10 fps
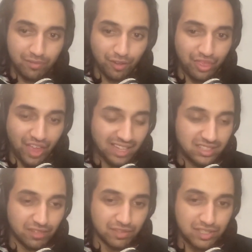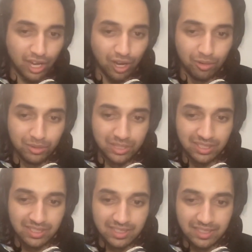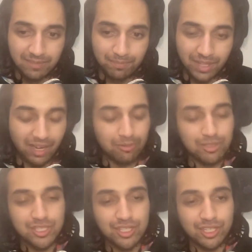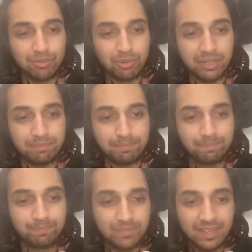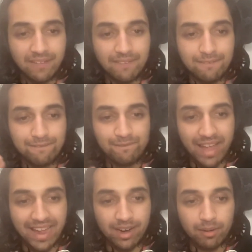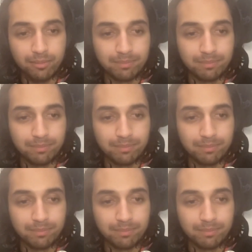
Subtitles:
for that of a toad. And I was just like, you know what? Fair.